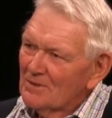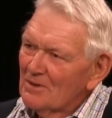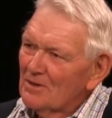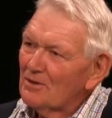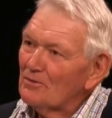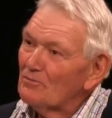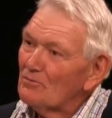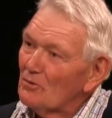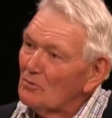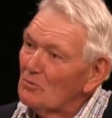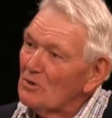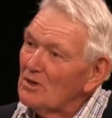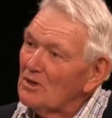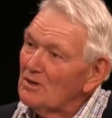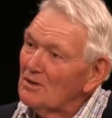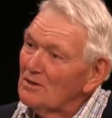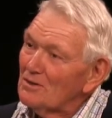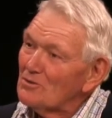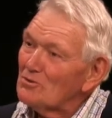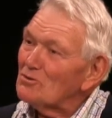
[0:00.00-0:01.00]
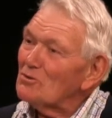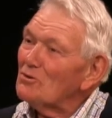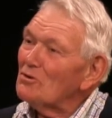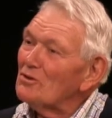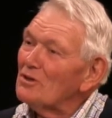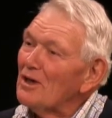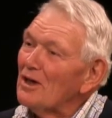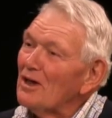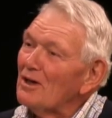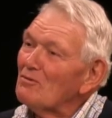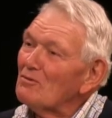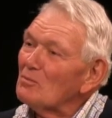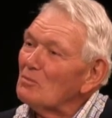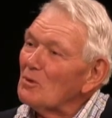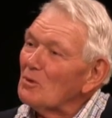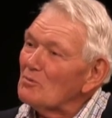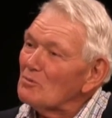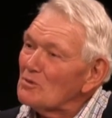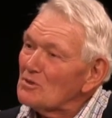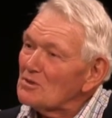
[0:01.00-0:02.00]
And for me, it's good to have a
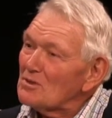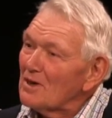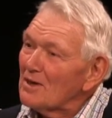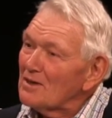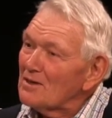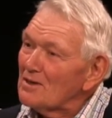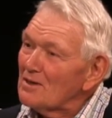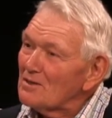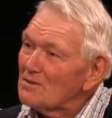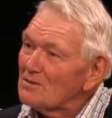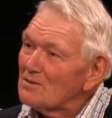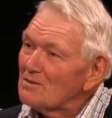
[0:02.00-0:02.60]
purpose like this.